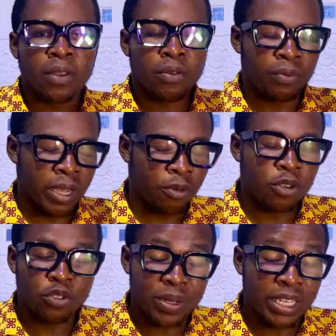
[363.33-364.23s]
We are
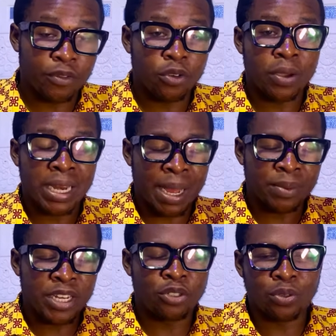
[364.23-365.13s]
going to make a video and
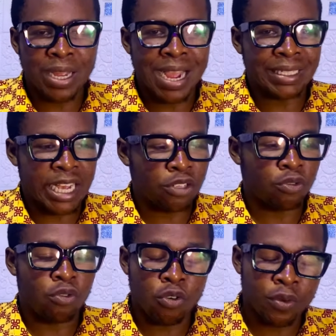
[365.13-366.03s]
update you guys as
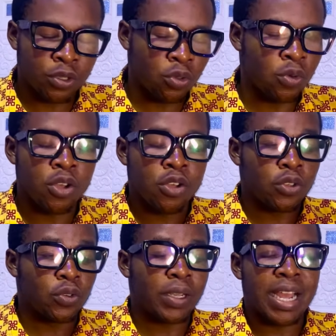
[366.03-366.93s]
we always do.
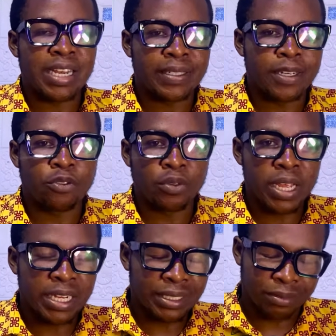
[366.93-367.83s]
So kindly stay
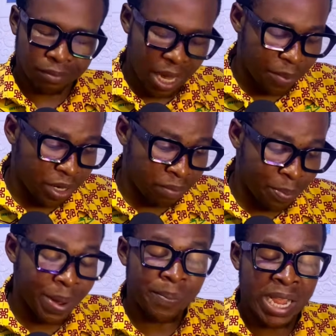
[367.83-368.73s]
tuned
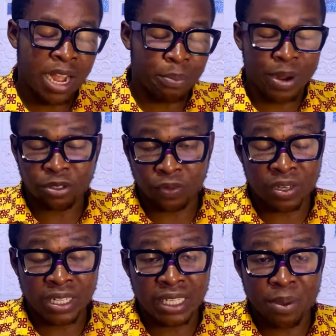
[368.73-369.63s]
and become part of
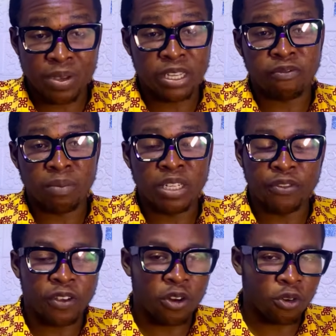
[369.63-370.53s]
this amazing family
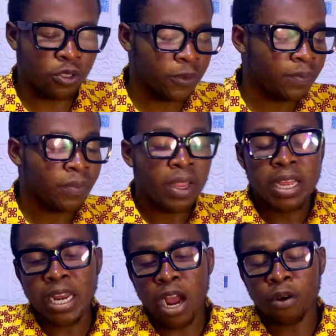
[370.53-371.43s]
if you are not.
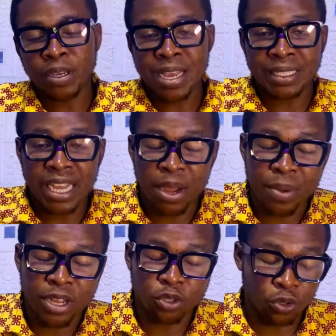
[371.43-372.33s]
Now, here is
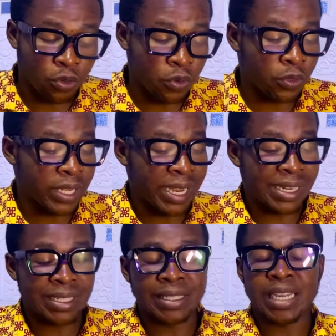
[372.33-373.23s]
Karma Studios and
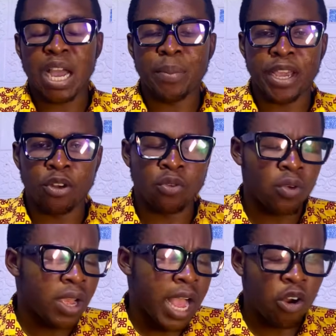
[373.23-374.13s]
this is Karma Edu.
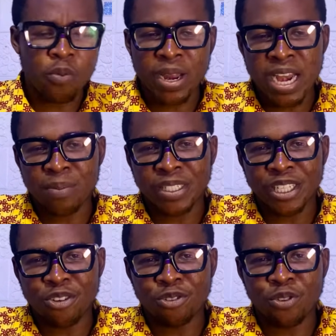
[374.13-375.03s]
I go by the name
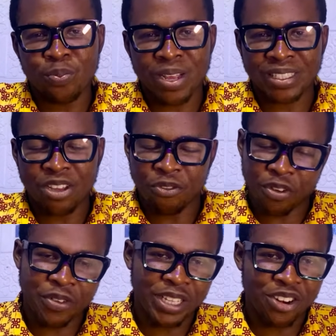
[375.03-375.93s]
Sticky the Superstar, your
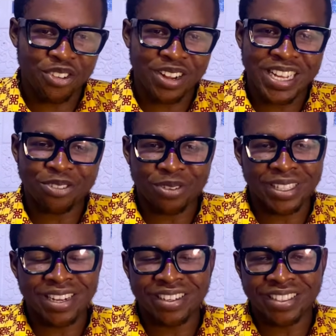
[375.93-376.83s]
favorite and the youngest
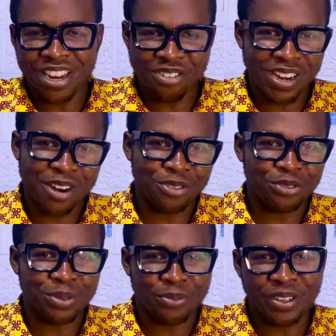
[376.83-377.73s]
content creator in your
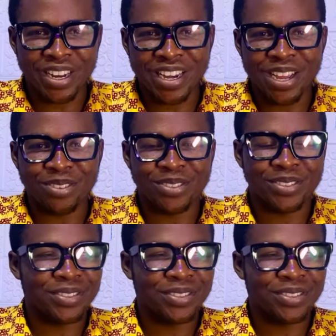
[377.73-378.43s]
country. I'm finally out.